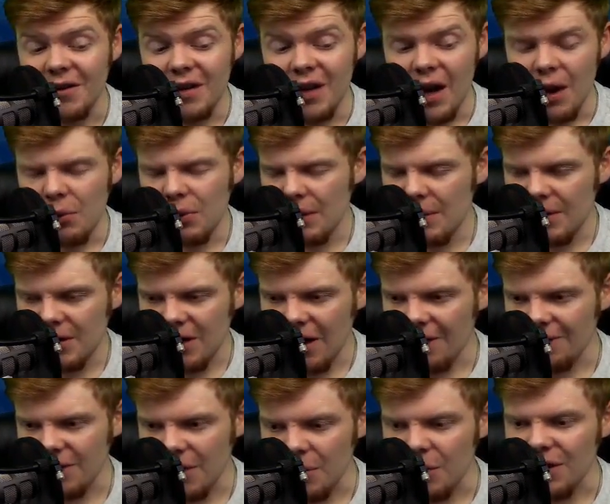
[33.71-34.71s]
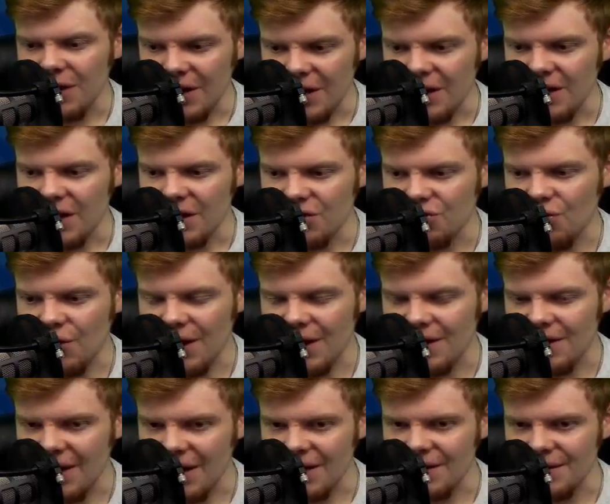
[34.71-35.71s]
And when I mean coffee, I mean like a drink
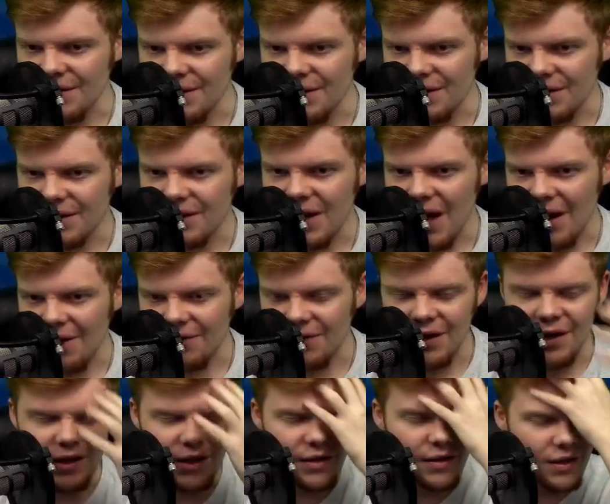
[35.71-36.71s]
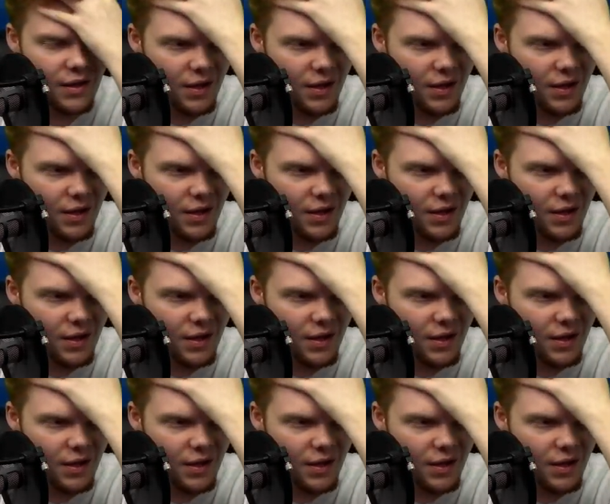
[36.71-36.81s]
that is caffeinated.